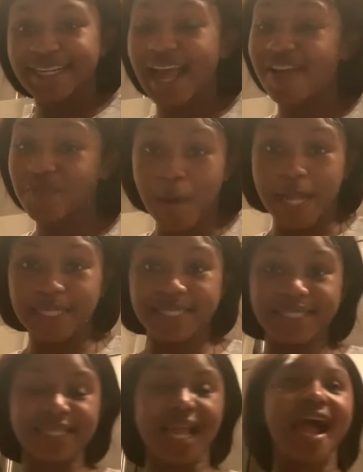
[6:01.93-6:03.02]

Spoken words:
I haven't practiced.